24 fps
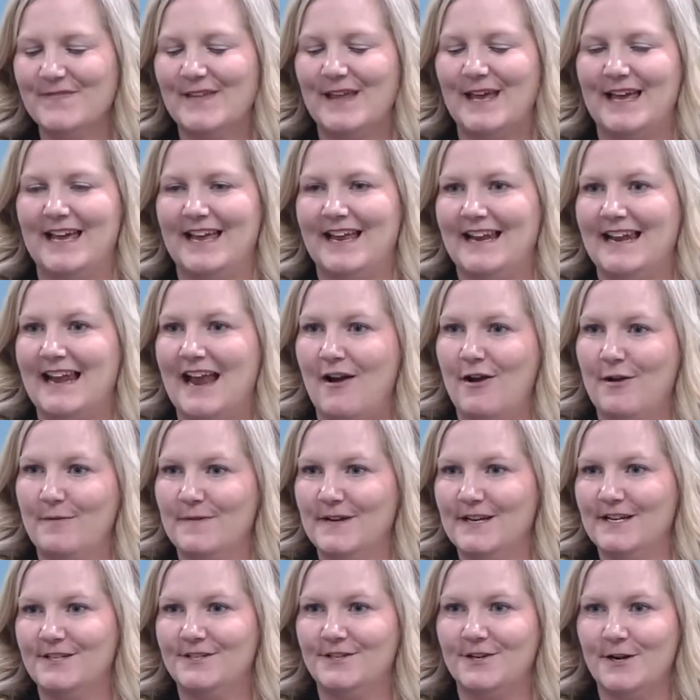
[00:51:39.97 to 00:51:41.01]
And now I'm
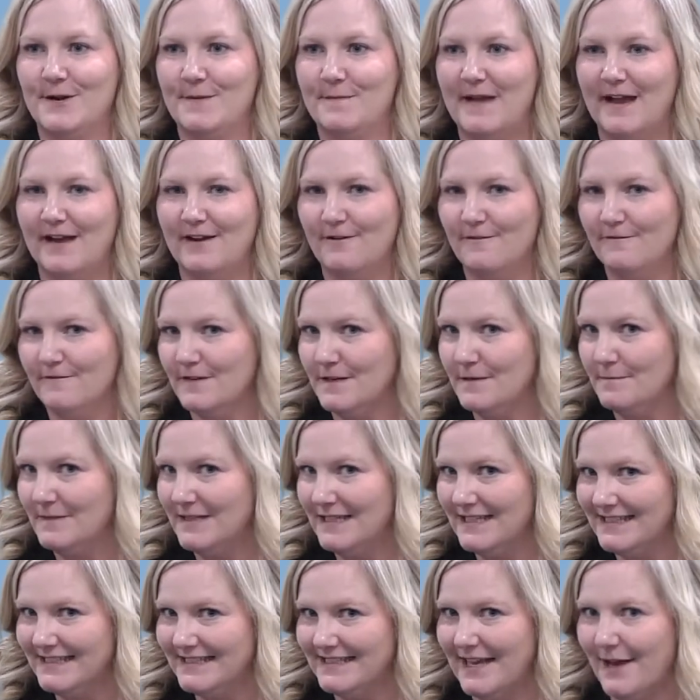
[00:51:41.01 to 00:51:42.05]
going to turn it back over to
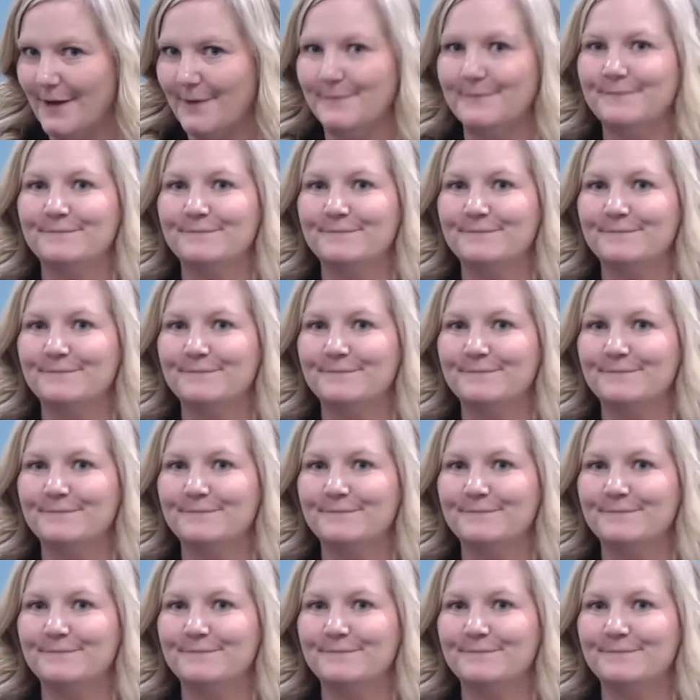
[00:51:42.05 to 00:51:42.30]
Melissa.